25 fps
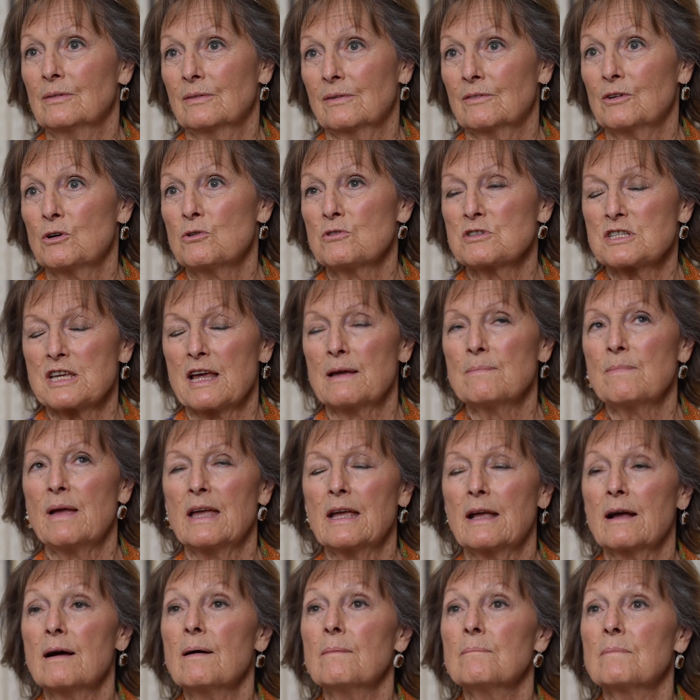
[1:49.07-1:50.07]
of course I
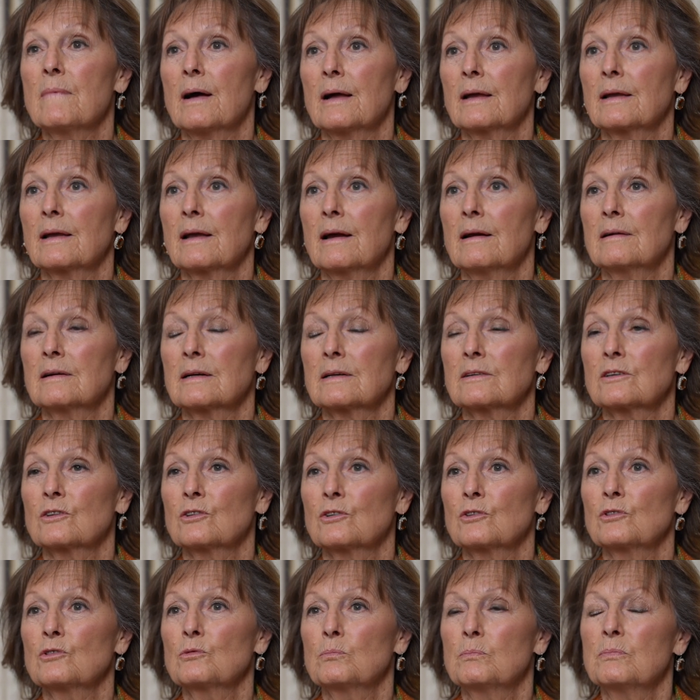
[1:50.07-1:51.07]
make up my
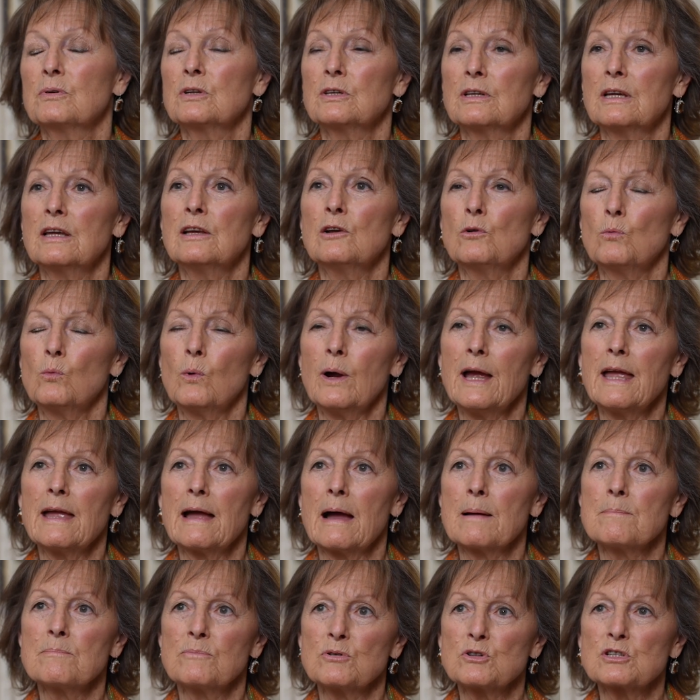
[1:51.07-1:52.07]
characters, but in a way
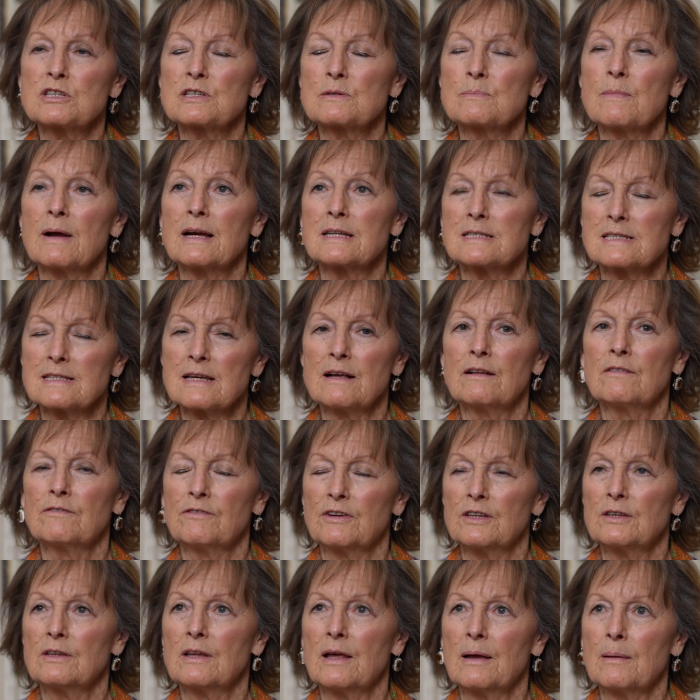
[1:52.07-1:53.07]
I'm putting
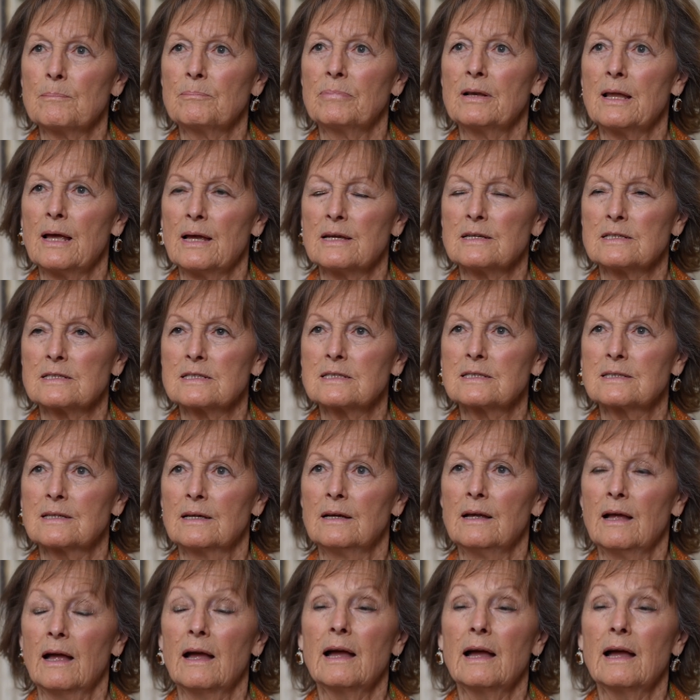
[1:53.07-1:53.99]
myself in their place.